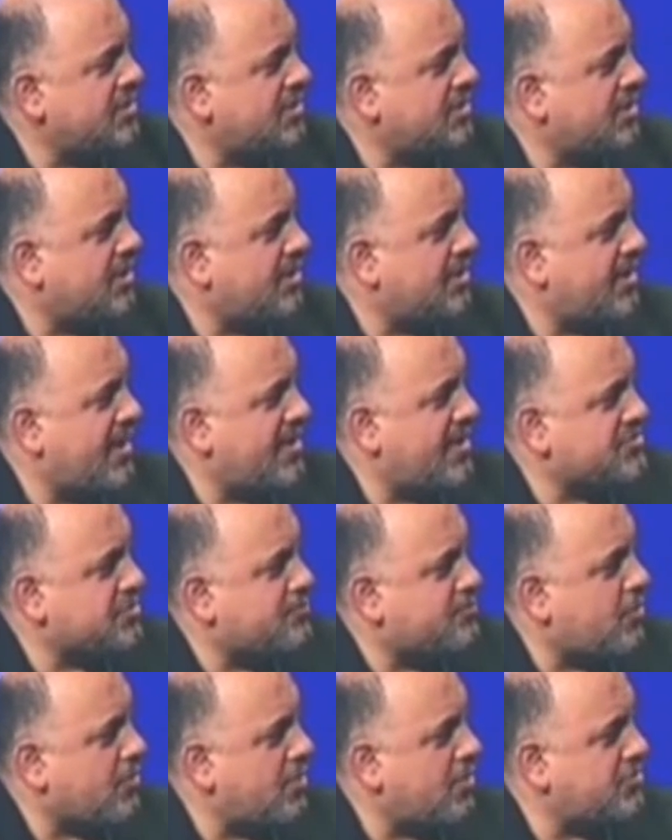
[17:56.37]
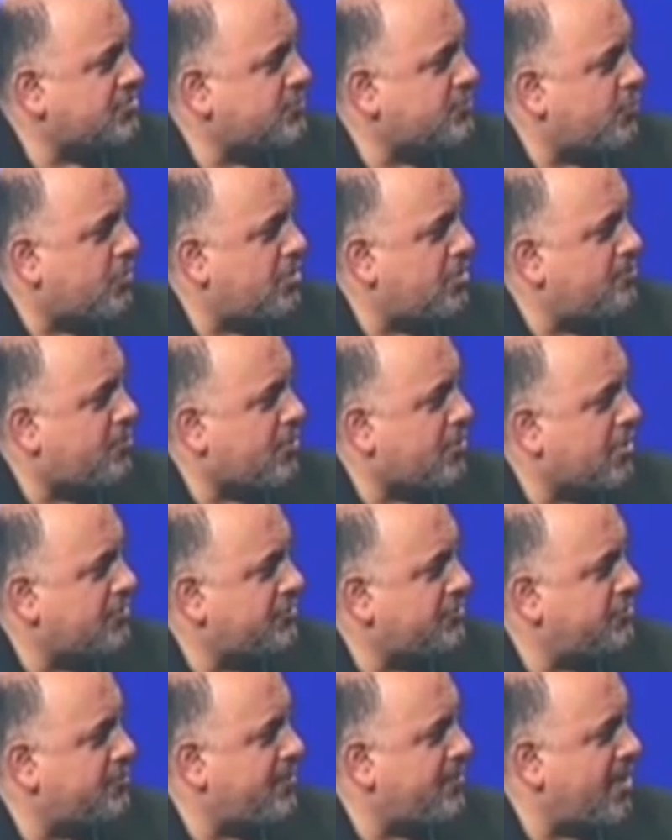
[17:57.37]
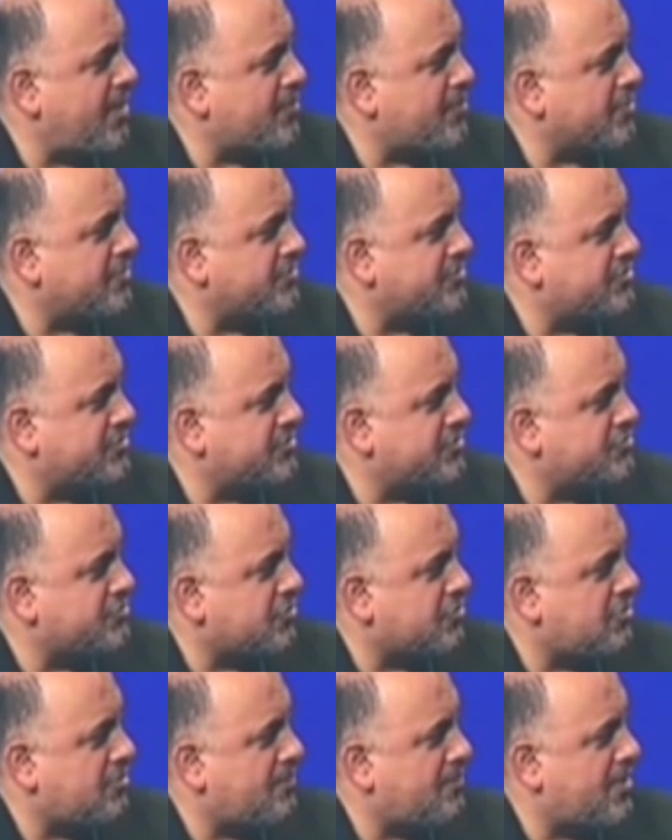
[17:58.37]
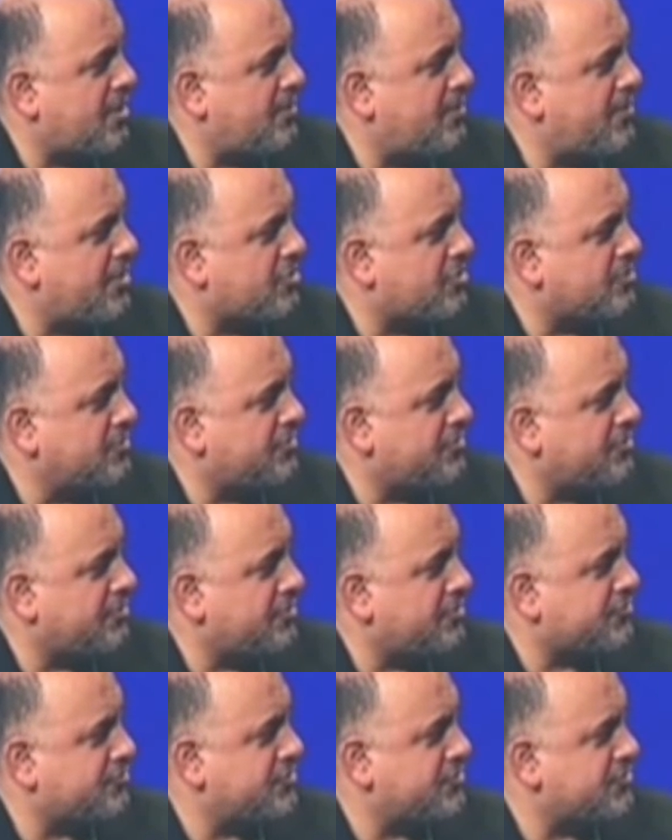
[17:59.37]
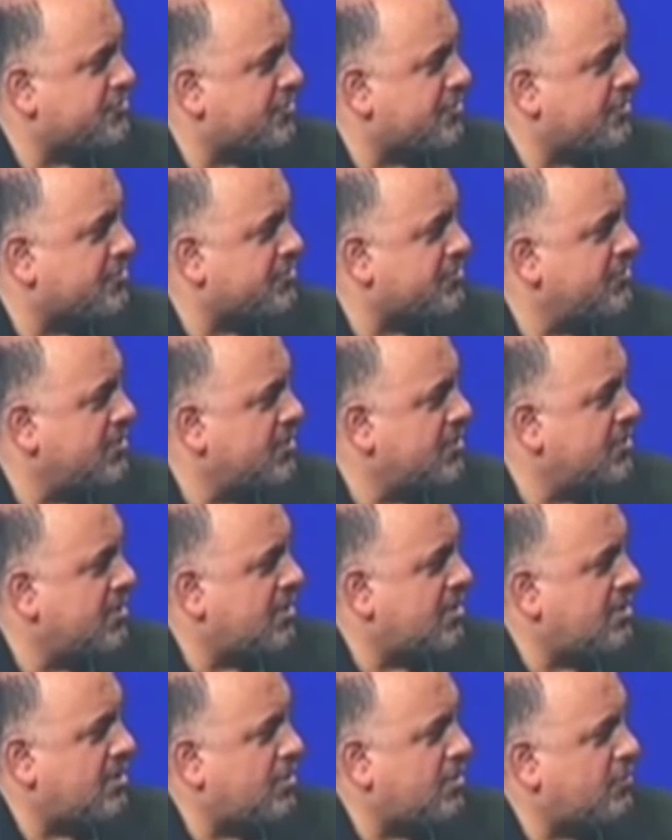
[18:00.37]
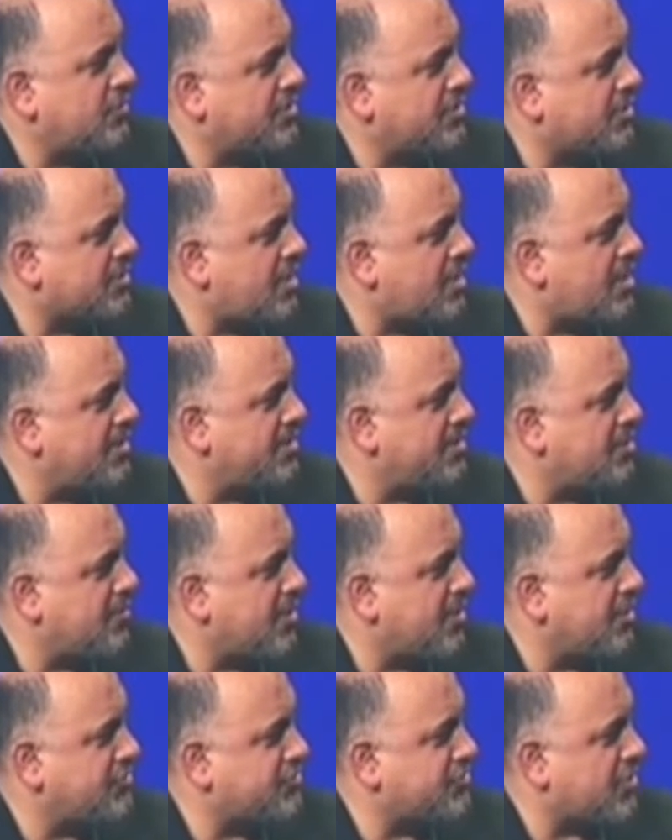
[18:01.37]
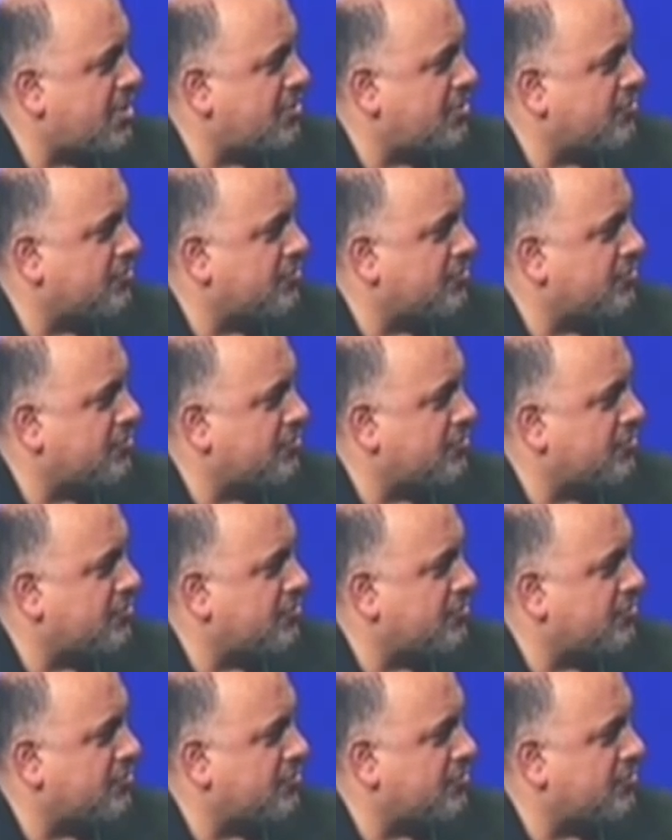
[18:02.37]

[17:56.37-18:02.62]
as a part 1, part 2 paper that's in the Journal of Biomedical Materials Research with a colleague of mine, John